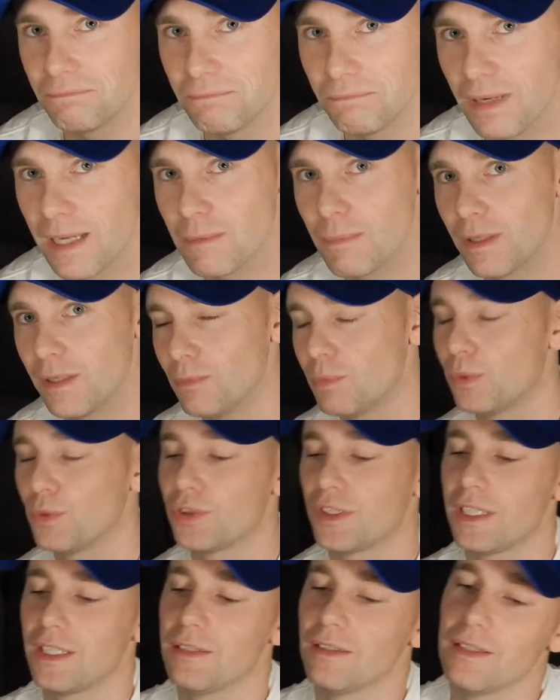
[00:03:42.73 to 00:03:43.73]
Maybe, we'll
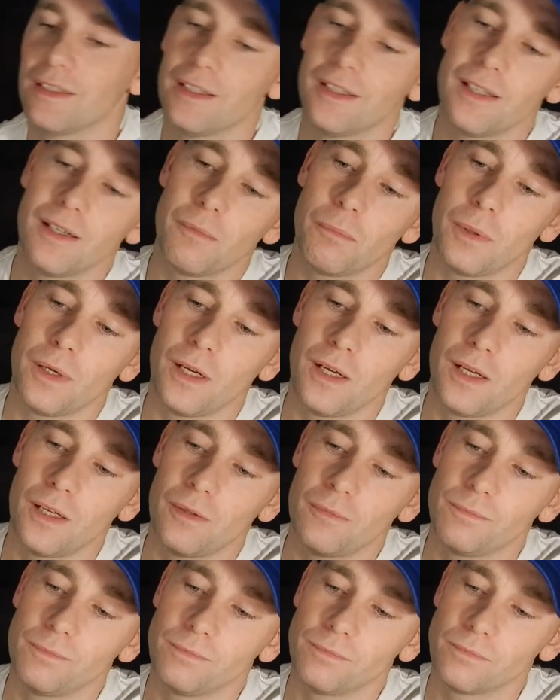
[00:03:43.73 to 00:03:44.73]
see.
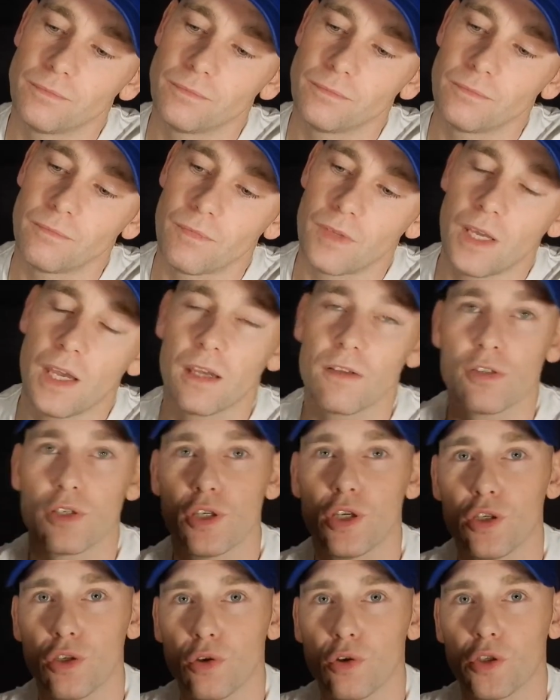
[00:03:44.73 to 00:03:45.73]
But yeah, so
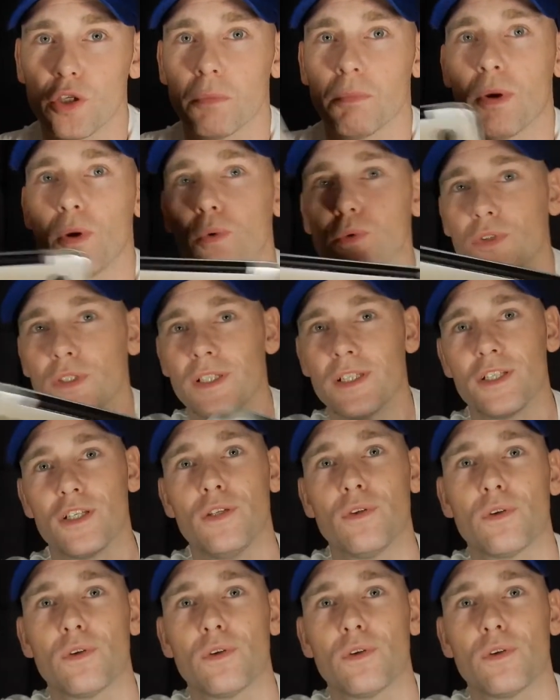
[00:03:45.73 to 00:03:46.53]
you got your ports on this.